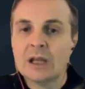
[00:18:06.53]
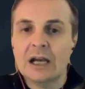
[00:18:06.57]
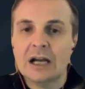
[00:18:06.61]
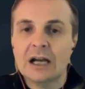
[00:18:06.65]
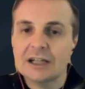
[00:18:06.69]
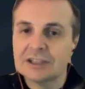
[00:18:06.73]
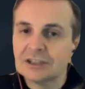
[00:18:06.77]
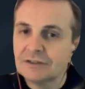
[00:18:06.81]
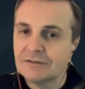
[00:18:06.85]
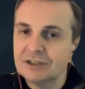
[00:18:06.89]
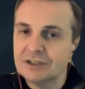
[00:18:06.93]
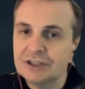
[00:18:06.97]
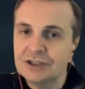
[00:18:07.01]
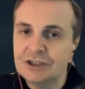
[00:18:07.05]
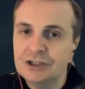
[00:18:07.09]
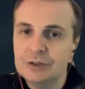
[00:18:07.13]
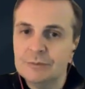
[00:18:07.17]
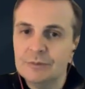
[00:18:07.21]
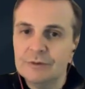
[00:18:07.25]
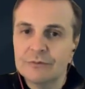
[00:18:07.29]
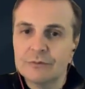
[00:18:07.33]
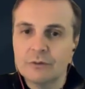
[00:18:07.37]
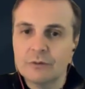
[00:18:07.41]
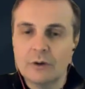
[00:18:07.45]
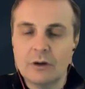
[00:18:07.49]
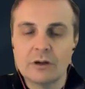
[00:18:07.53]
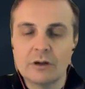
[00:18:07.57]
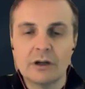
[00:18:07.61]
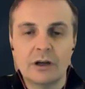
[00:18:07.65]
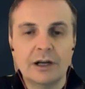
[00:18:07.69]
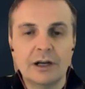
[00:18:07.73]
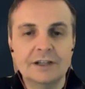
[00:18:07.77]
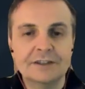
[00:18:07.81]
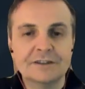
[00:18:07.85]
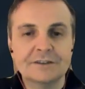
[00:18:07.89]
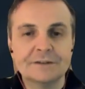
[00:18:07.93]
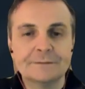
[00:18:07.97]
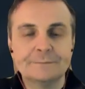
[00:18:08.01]
As I've said to you before,
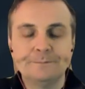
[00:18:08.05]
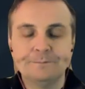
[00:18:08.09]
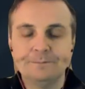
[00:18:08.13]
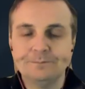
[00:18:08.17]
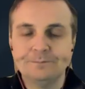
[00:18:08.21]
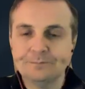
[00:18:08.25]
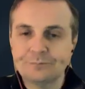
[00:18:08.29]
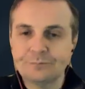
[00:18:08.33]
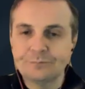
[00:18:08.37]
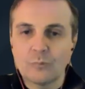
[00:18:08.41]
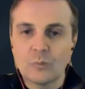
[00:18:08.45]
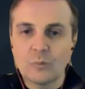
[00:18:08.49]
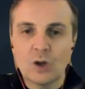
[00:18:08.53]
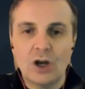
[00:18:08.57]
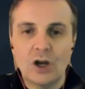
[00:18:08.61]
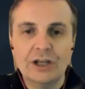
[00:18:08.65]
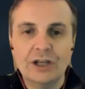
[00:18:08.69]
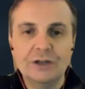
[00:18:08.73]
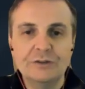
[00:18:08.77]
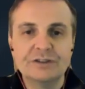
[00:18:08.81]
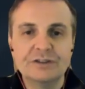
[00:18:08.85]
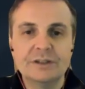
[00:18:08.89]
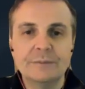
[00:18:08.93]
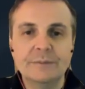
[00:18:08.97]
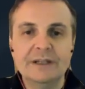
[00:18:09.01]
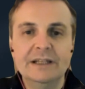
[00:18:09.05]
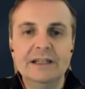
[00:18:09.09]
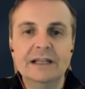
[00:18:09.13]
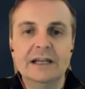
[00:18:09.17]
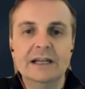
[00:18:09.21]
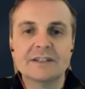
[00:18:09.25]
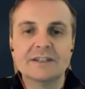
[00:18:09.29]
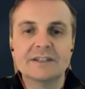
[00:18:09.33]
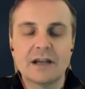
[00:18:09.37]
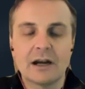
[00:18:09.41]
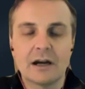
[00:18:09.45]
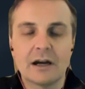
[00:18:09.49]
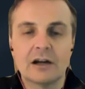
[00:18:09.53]
guys, I used to be a
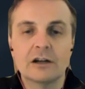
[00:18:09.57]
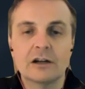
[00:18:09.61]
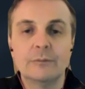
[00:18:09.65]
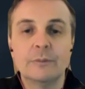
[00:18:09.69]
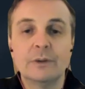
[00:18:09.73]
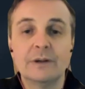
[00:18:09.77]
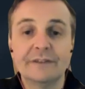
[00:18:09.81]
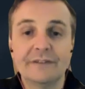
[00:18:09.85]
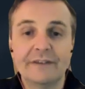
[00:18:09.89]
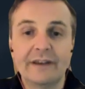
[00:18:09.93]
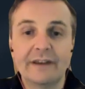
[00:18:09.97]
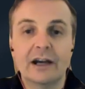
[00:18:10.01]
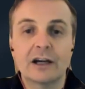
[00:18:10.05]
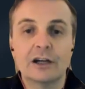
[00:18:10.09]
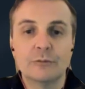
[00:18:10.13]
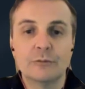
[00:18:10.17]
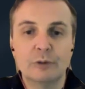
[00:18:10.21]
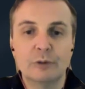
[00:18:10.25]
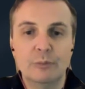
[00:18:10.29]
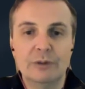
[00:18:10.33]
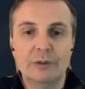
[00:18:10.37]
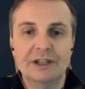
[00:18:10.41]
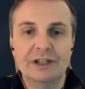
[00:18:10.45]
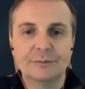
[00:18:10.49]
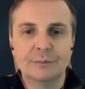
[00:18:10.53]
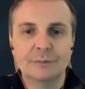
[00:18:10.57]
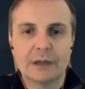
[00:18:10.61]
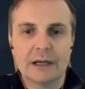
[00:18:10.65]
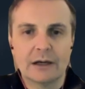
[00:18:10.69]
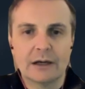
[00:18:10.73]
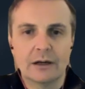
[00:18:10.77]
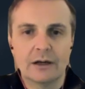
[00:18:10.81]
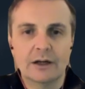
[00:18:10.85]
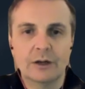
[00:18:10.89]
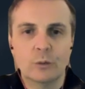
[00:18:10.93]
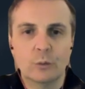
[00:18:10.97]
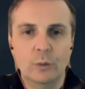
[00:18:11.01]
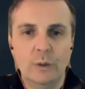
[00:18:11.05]
terrible Blitz player.
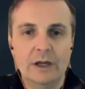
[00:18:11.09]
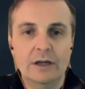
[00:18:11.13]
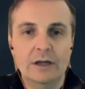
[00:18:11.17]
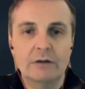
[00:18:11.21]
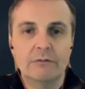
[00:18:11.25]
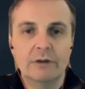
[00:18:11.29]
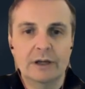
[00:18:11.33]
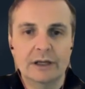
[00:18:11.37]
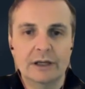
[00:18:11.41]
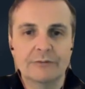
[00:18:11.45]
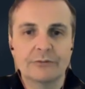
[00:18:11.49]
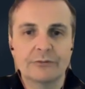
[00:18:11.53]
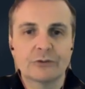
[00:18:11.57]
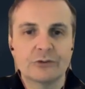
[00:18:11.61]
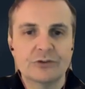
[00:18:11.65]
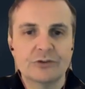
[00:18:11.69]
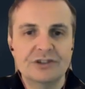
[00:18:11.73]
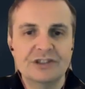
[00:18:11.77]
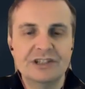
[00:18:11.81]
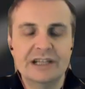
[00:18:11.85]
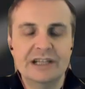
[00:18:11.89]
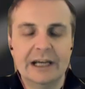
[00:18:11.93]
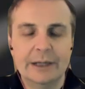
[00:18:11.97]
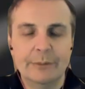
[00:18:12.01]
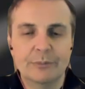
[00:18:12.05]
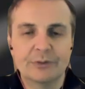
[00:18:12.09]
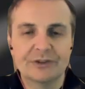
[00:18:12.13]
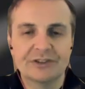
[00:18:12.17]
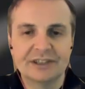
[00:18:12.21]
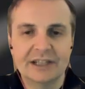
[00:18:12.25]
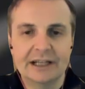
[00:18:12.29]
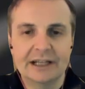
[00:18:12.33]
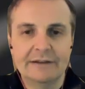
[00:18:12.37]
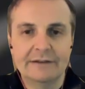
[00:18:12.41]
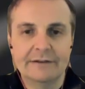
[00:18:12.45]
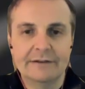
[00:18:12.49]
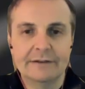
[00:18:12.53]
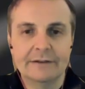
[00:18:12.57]
I had a win rate of
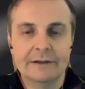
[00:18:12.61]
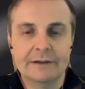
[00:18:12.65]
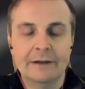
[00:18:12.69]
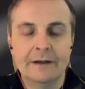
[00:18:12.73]
38%.